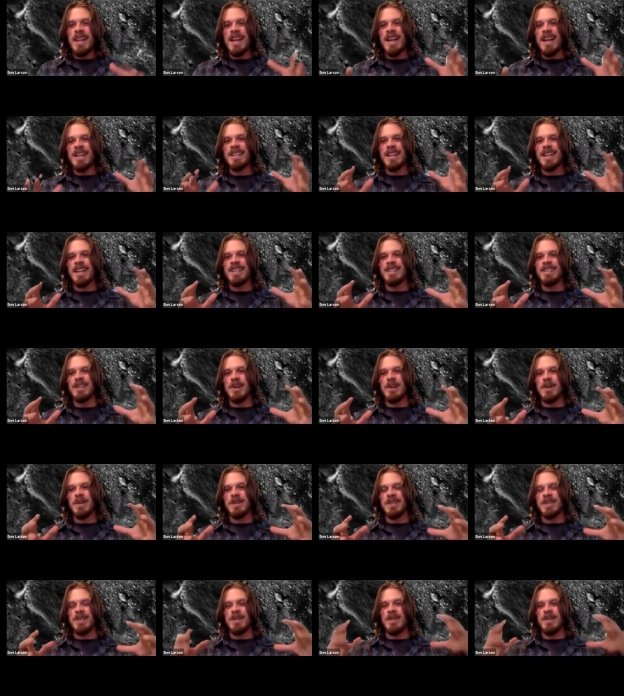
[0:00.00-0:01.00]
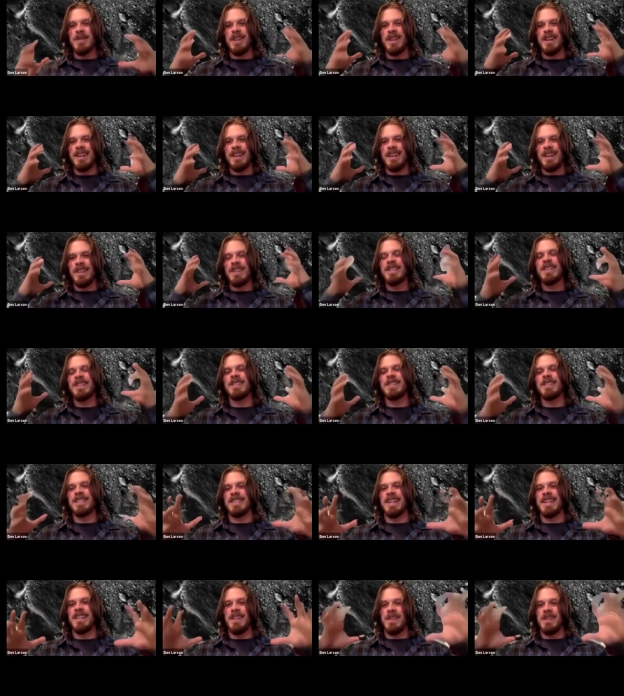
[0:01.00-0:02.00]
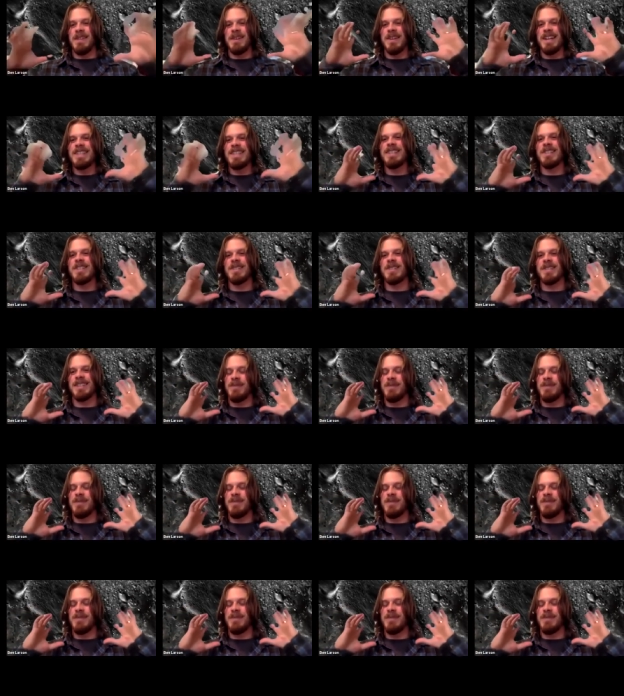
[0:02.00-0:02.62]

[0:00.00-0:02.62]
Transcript: And, and so, so uh, this is all to say that there is,